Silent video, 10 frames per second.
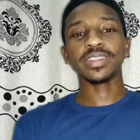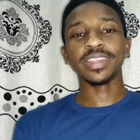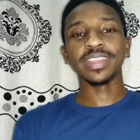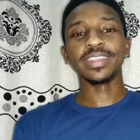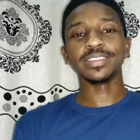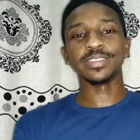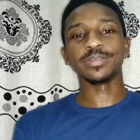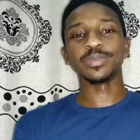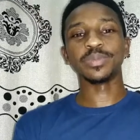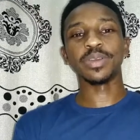are the leaders
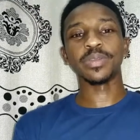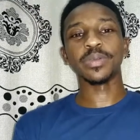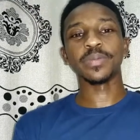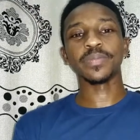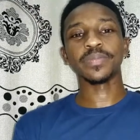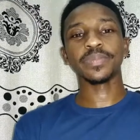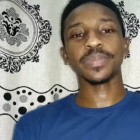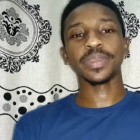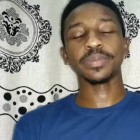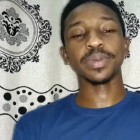of tomorrow,
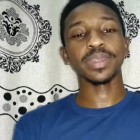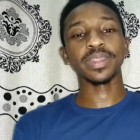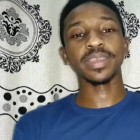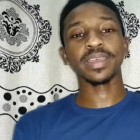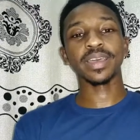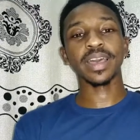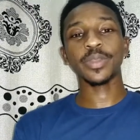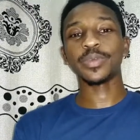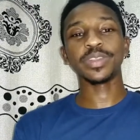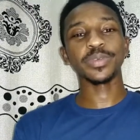but
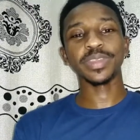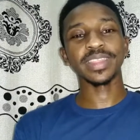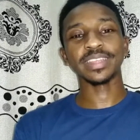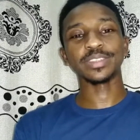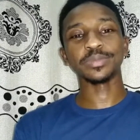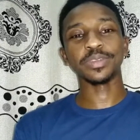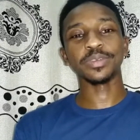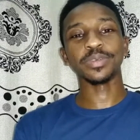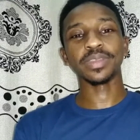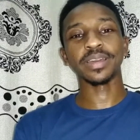I wonder when that
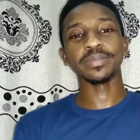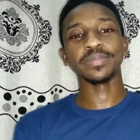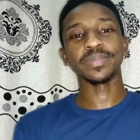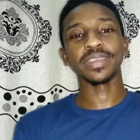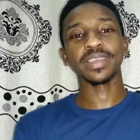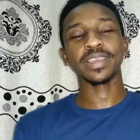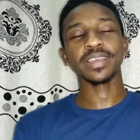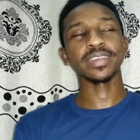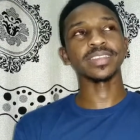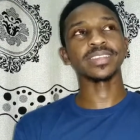tomorrow will come
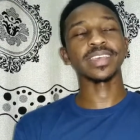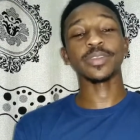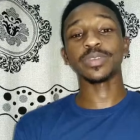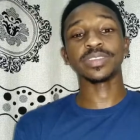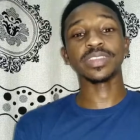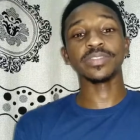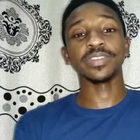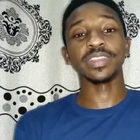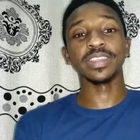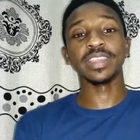because it's like we're still
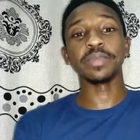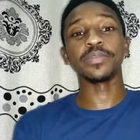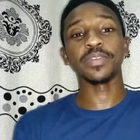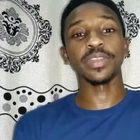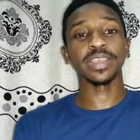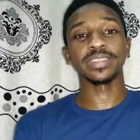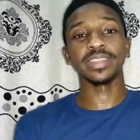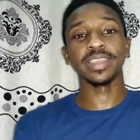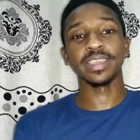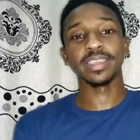living in the day before
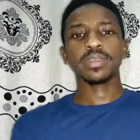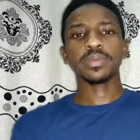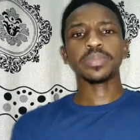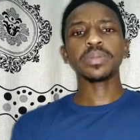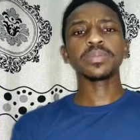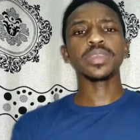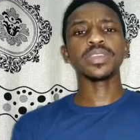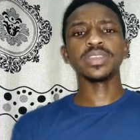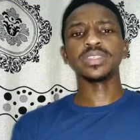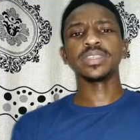yesterday. The problem
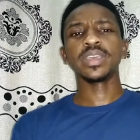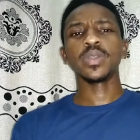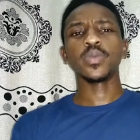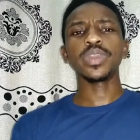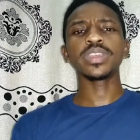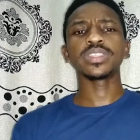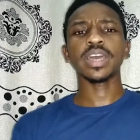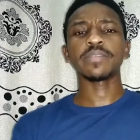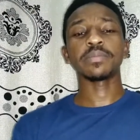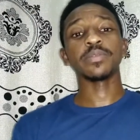here is we are
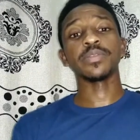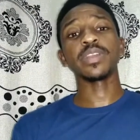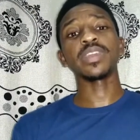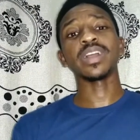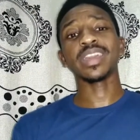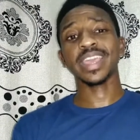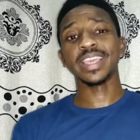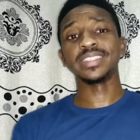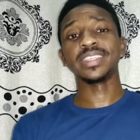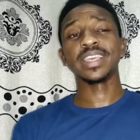taught from a very young
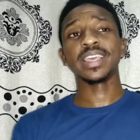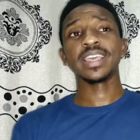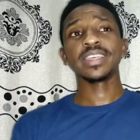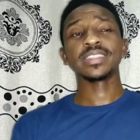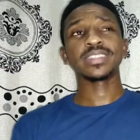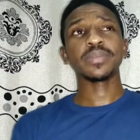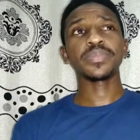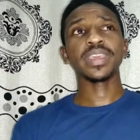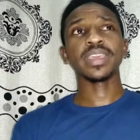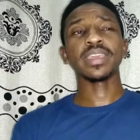age
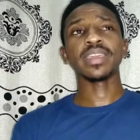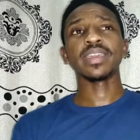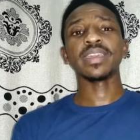something